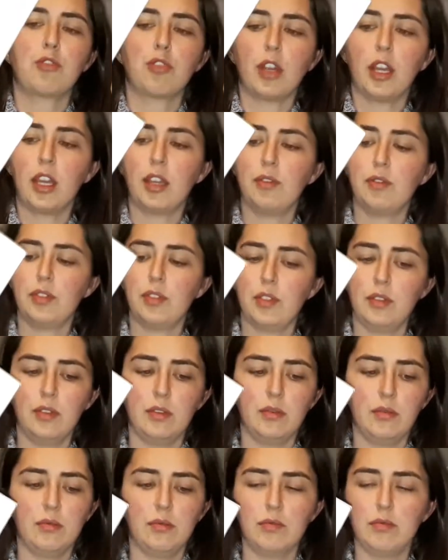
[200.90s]
drives,
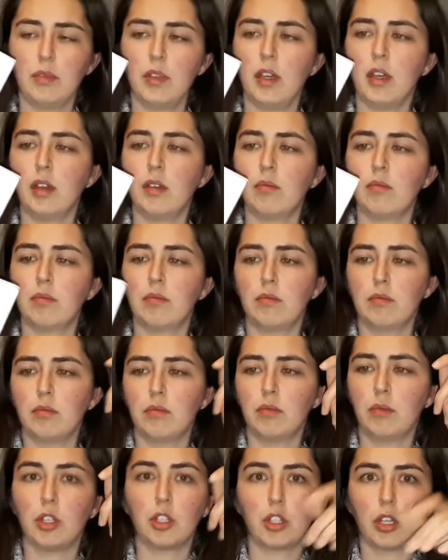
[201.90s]

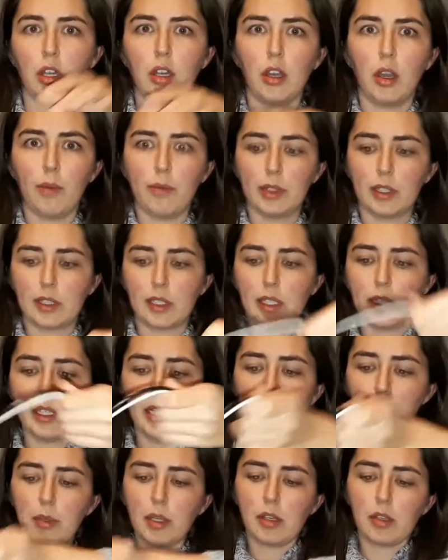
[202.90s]
which I obviously
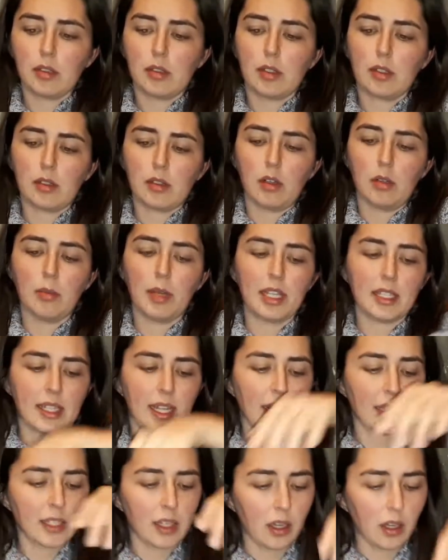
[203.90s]
need because there's all my
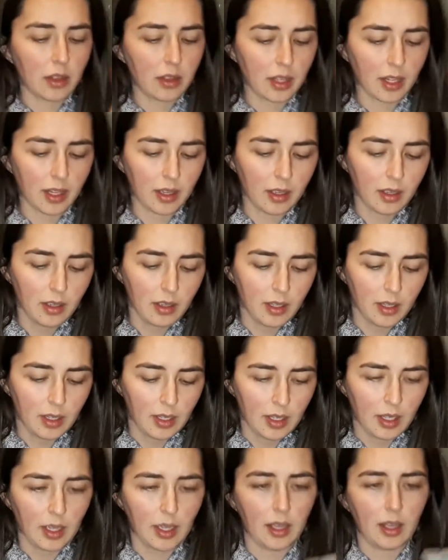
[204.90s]
data on there.
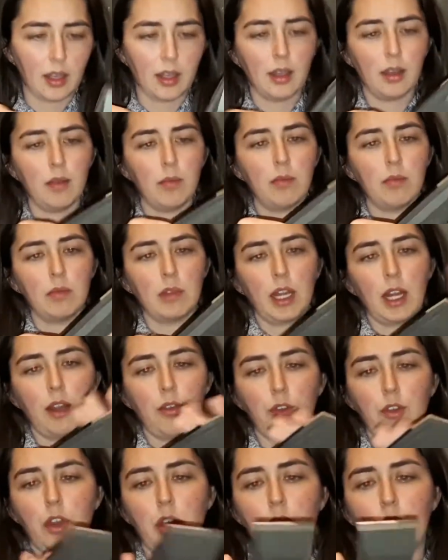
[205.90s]
And
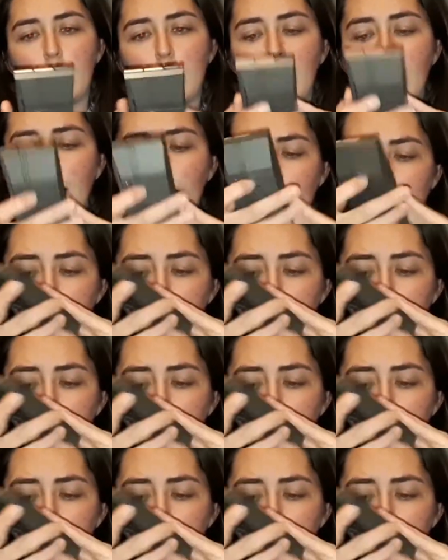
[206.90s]
I've got an alarm